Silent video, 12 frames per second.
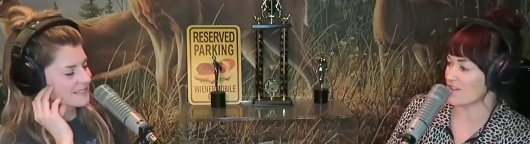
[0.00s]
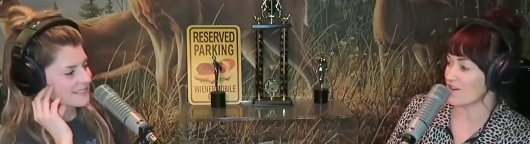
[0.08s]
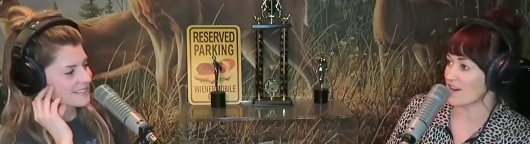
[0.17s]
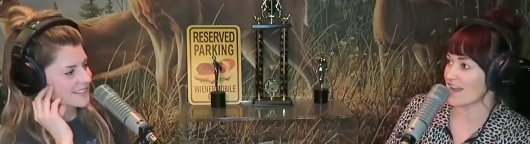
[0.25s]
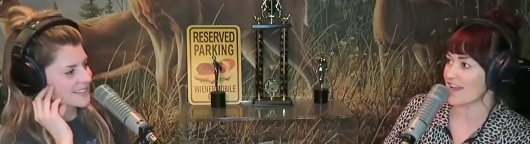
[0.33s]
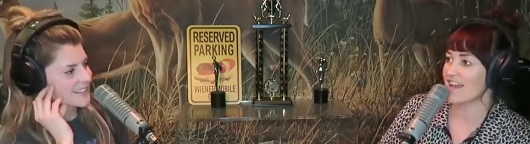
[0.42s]
Speaker 1: their
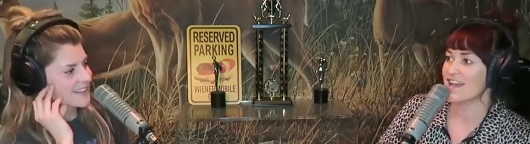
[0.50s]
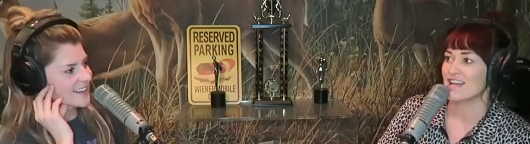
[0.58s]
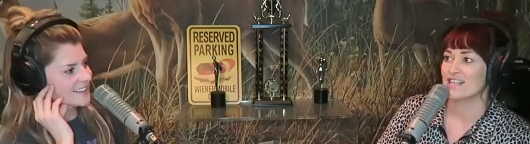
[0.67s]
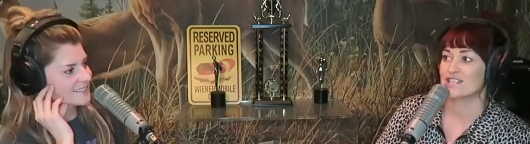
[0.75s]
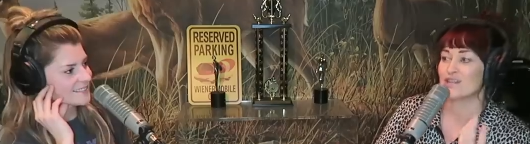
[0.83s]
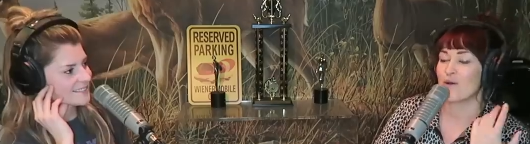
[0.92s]
night. Yeah.
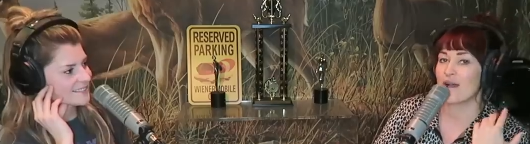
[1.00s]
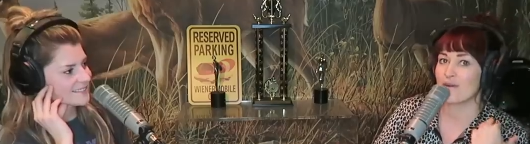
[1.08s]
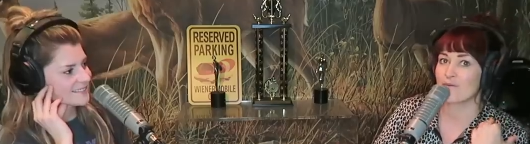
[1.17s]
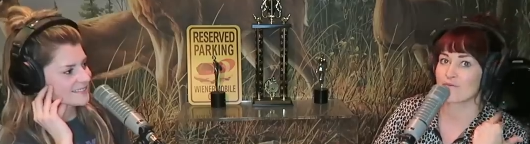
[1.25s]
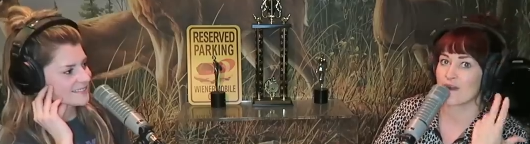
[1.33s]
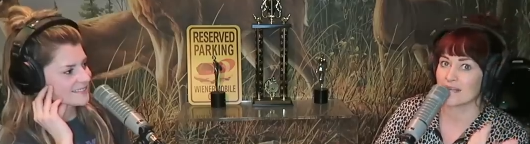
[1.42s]
So I
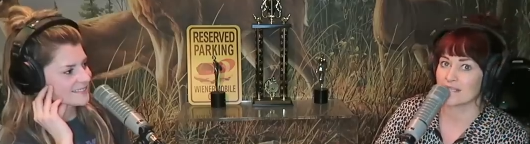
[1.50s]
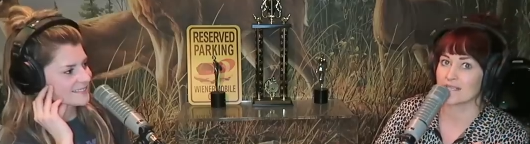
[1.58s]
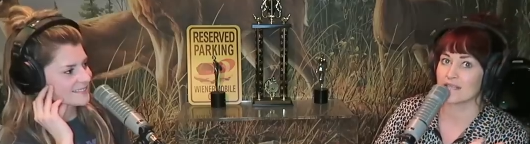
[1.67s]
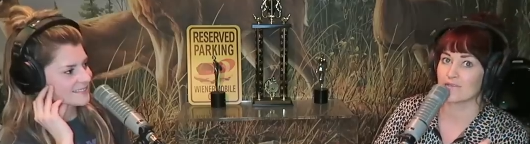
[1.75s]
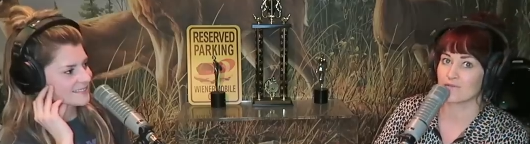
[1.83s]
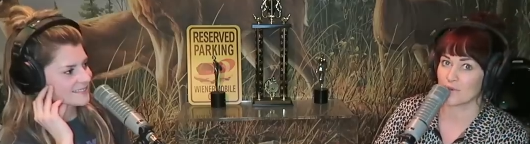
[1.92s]

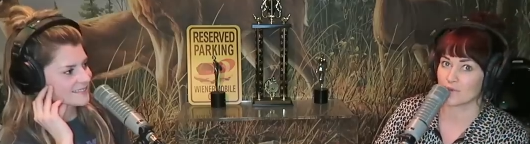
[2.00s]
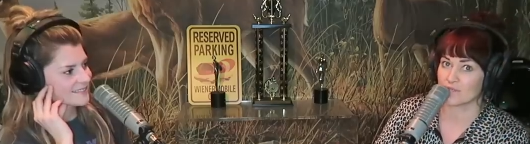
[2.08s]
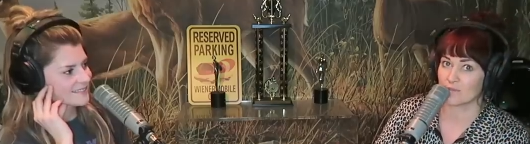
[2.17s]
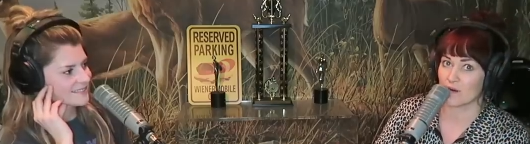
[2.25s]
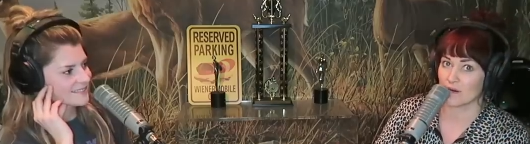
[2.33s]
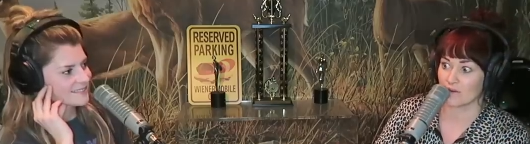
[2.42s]
rented a frozen
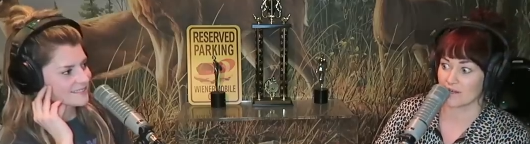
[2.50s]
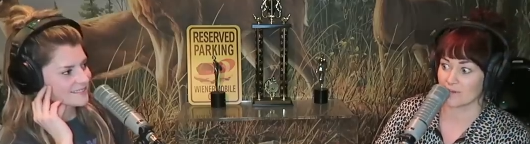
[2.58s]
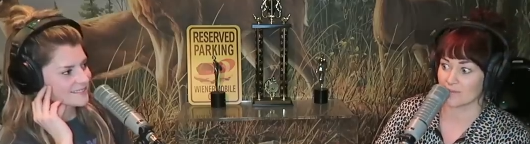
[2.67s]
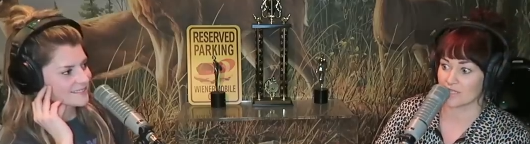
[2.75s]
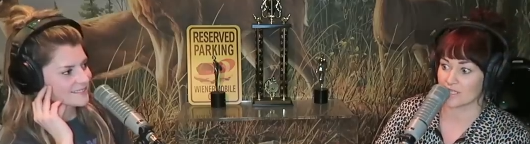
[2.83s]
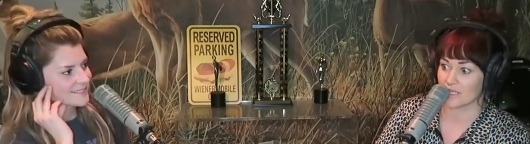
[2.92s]
margarita
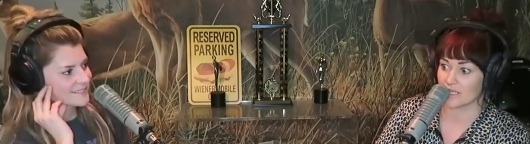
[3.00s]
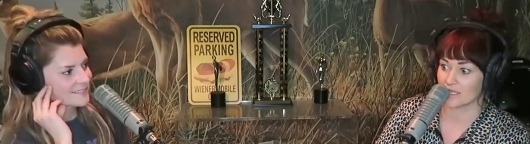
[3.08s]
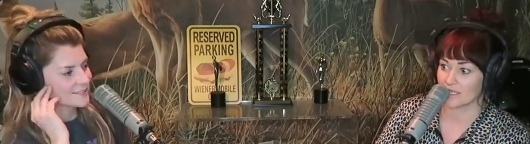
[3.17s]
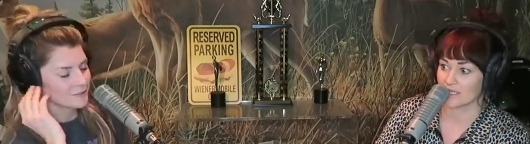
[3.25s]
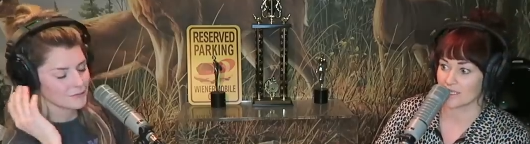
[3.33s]
machine.